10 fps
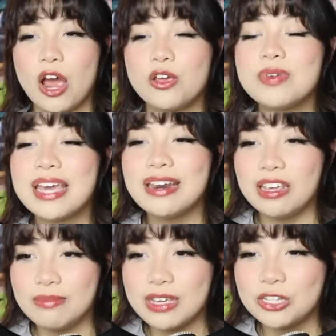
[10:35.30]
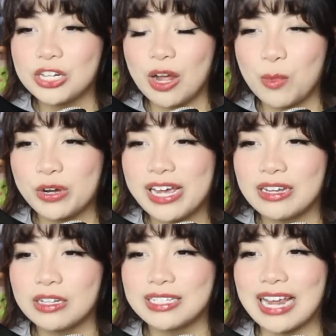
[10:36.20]
you kidding me? Janelle Monae
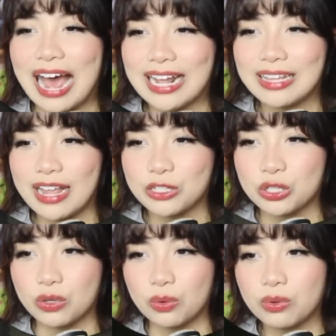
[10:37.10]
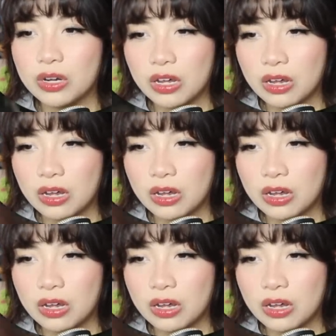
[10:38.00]
died that soon?